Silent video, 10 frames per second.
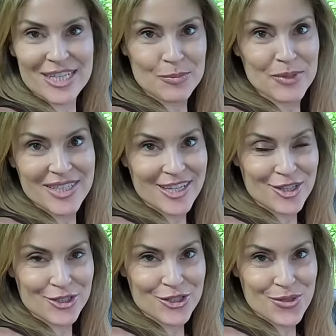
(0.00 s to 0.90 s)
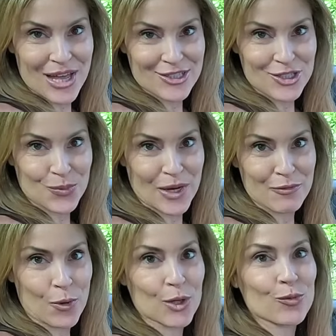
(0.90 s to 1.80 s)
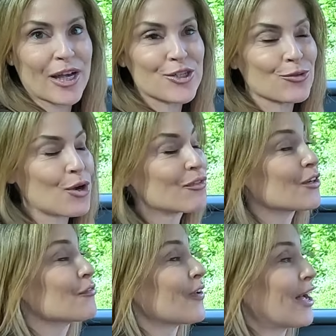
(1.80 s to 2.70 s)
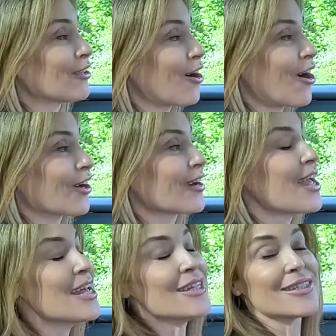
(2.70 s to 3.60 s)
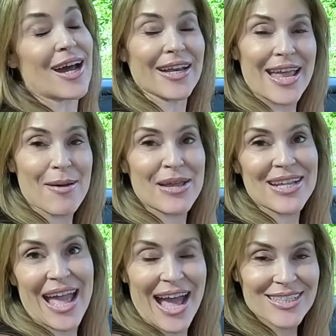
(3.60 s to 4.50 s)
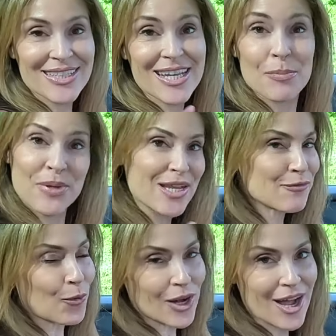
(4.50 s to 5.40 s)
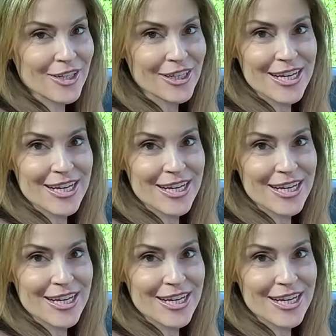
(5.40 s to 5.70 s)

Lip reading: this particular 2024 Range Rover Velar Dynamic SE P400